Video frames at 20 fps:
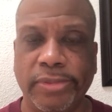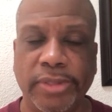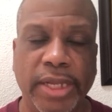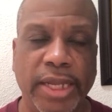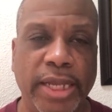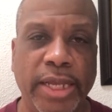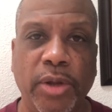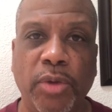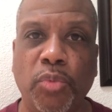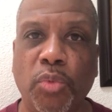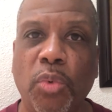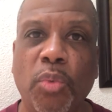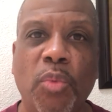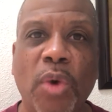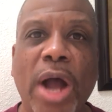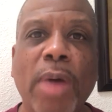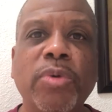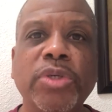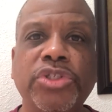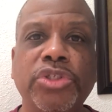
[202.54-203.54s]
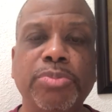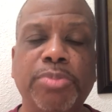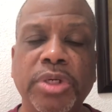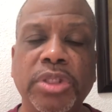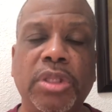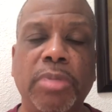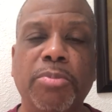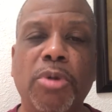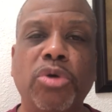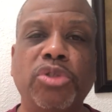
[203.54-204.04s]
And why would you
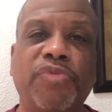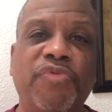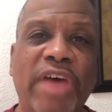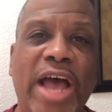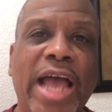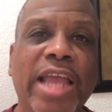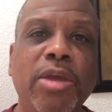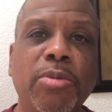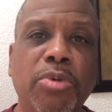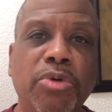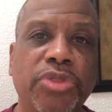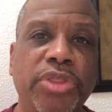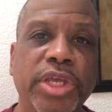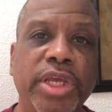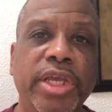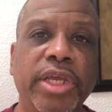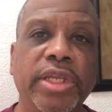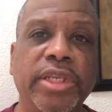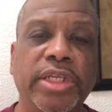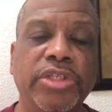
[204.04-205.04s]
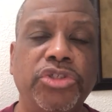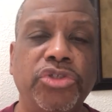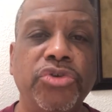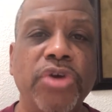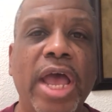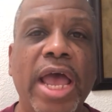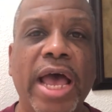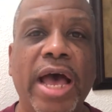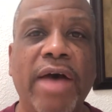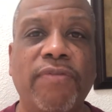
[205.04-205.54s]
put the most valuable thing that
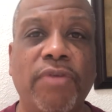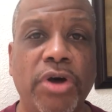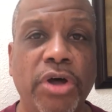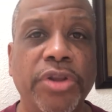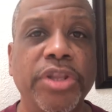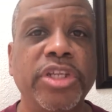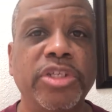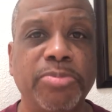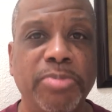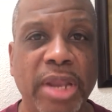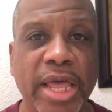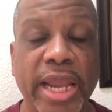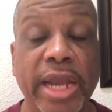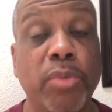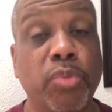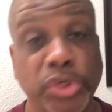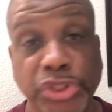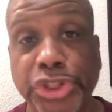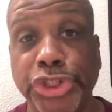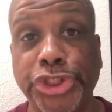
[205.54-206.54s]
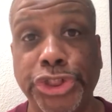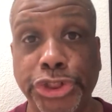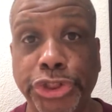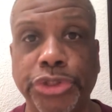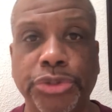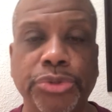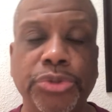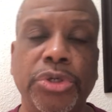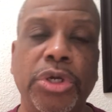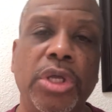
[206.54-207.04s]
you have on this planet, which is
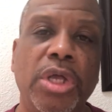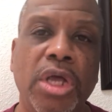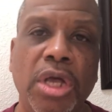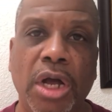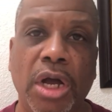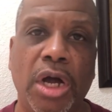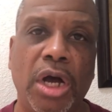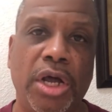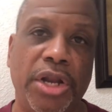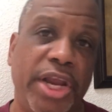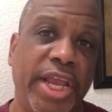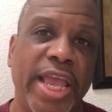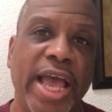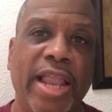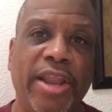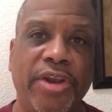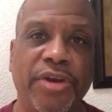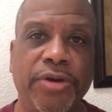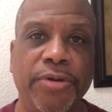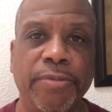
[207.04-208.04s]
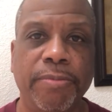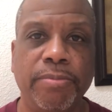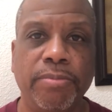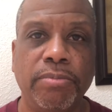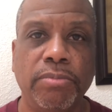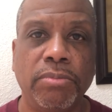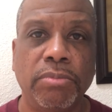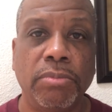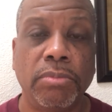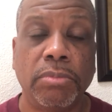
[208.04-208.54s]
you, on a calendar?
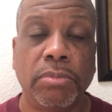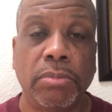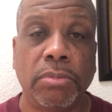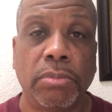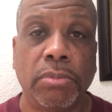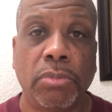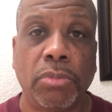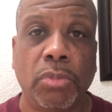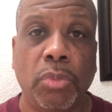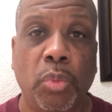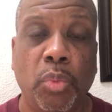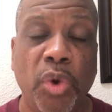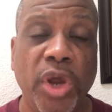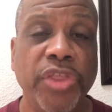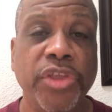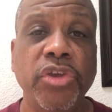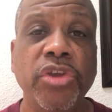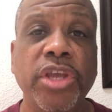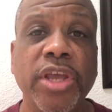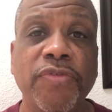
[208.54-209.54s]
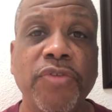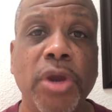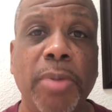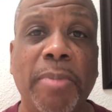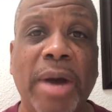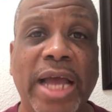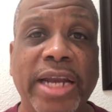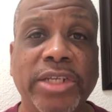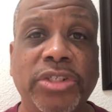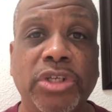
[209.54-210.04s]
Whether you give your
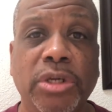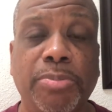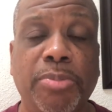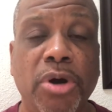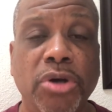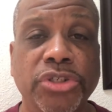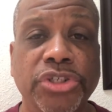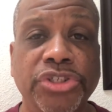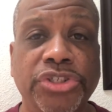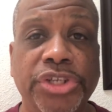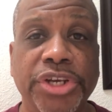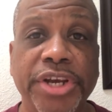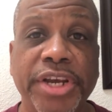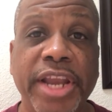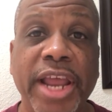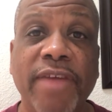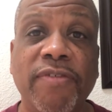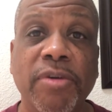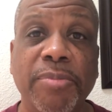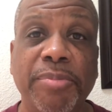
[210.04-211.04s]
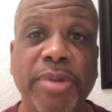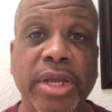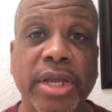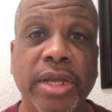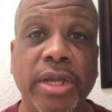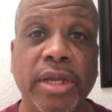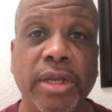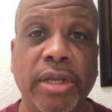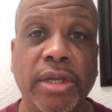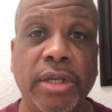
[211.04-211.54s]
body to a person should never
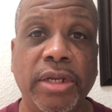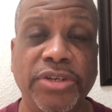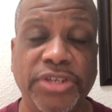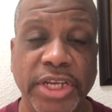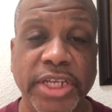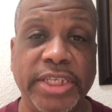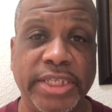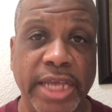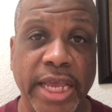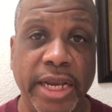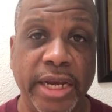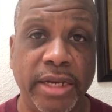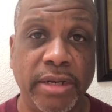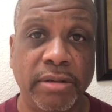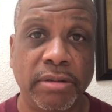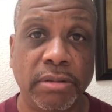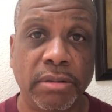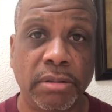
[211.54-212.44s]
be dictated